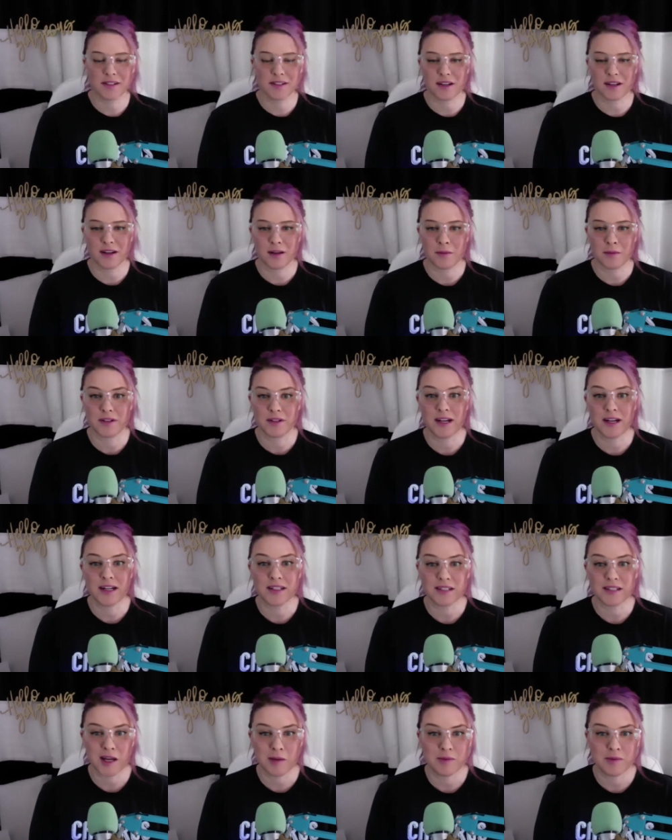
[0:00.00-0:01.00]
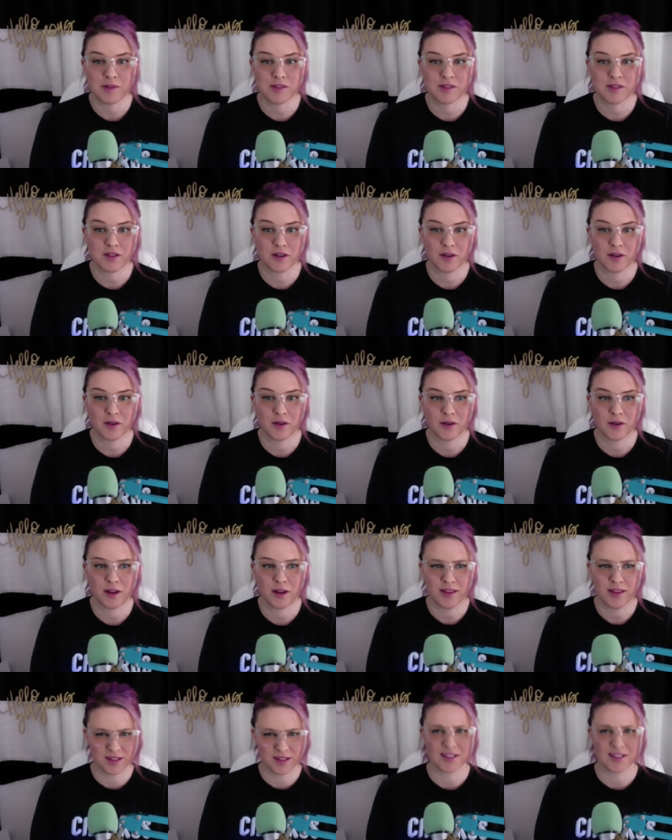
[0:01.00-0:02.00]
um, the next episode, I
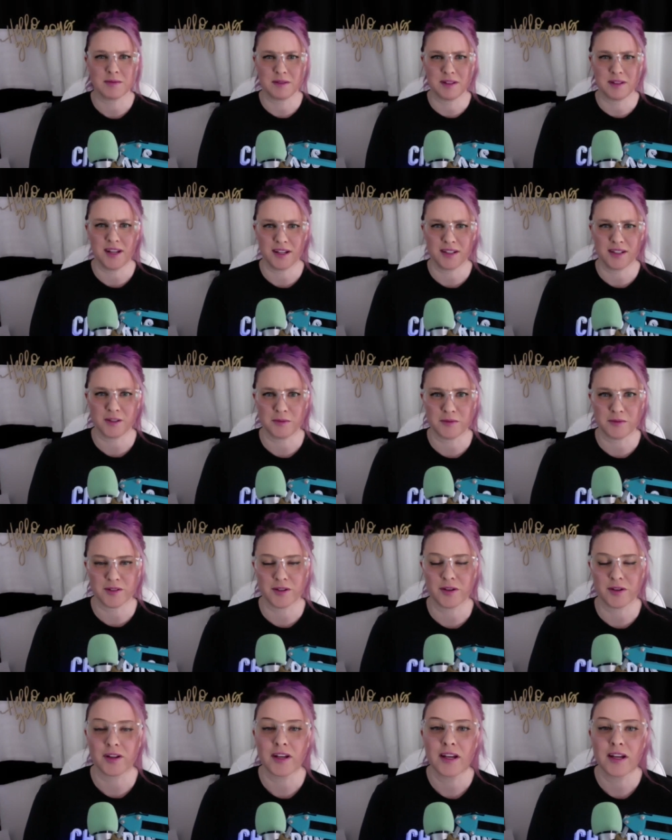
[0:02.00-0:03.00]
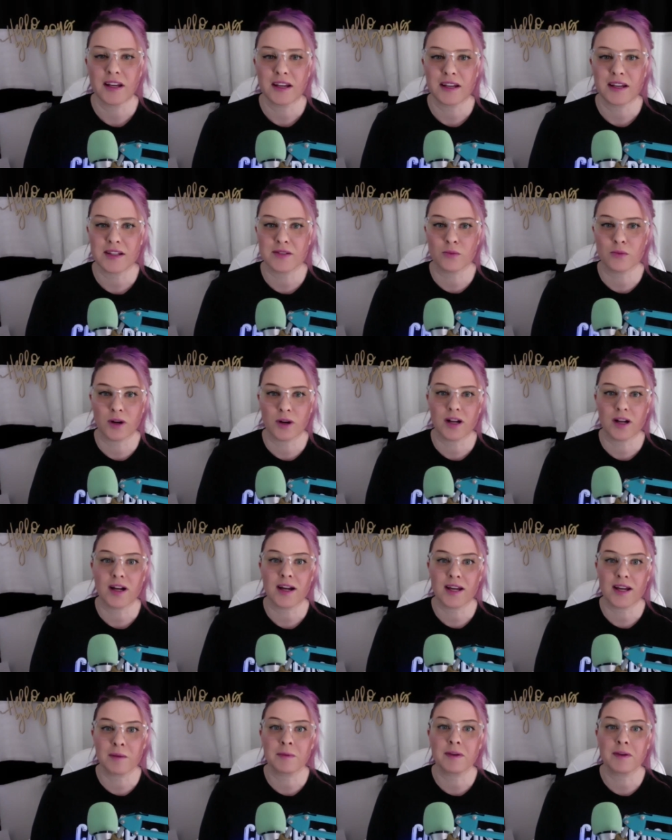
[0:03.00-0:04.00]
think it's going to be the next episode, is where I
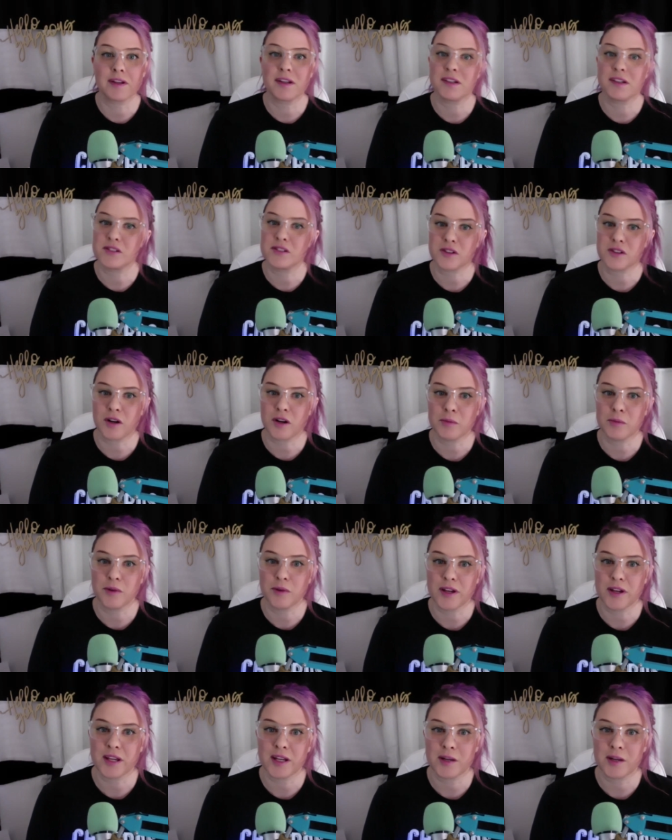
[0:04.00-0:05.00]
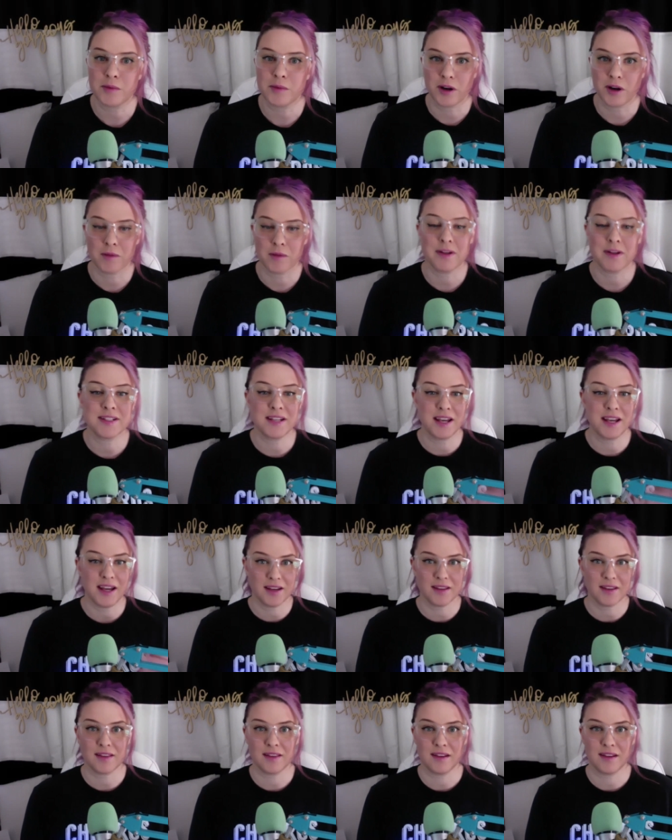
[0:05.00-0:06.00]
am going to start breaking apart. I'm going to take
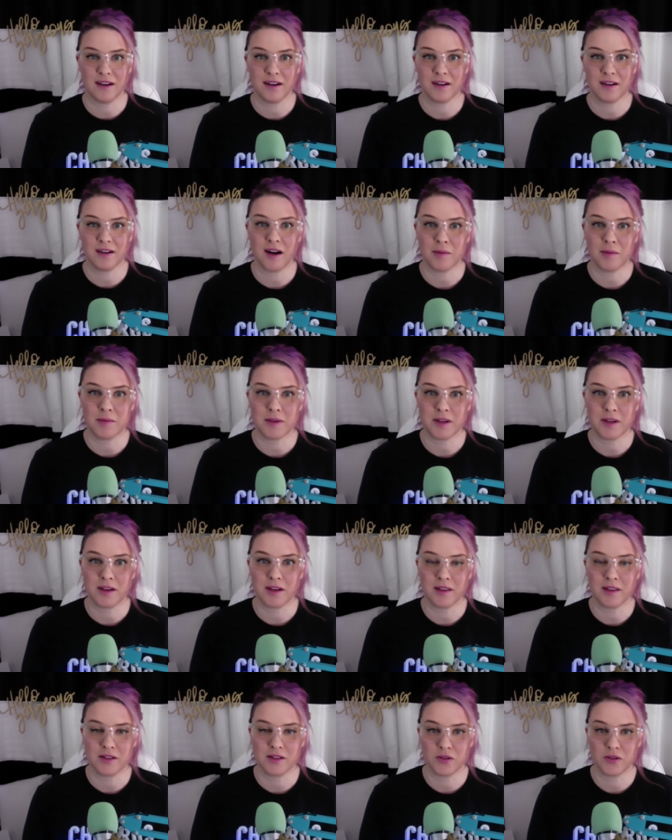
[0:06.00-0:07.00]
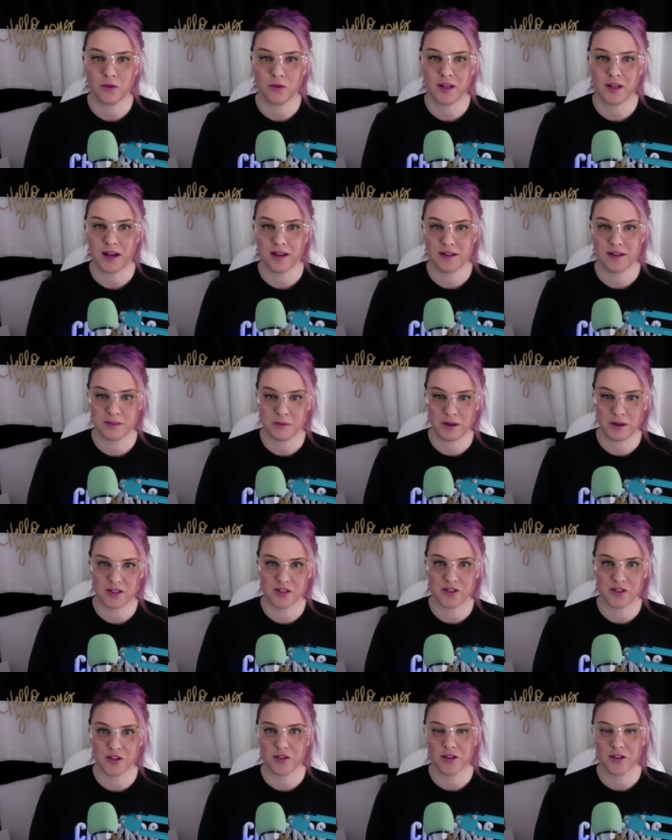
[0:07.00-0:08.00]
the copy that Julie is about to
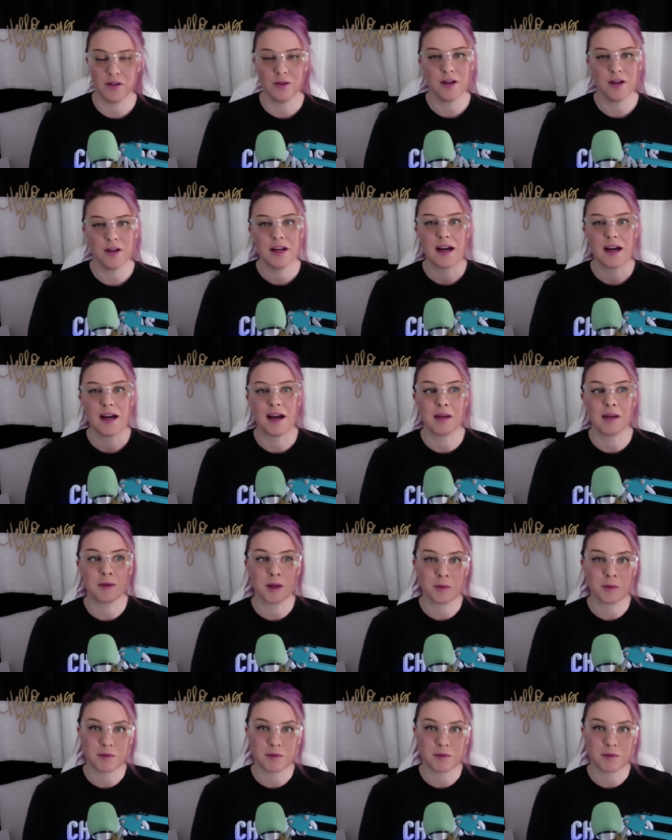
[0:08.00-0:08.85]
show you. And I'm going to